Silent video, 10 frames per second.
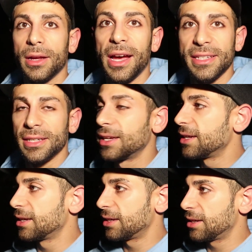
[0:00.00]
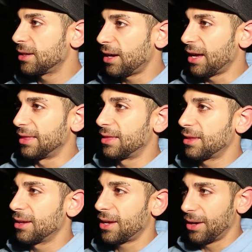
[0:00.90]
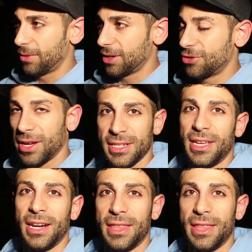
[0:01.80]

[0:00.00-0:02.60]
Guys, I, okay, we're gonna try this again.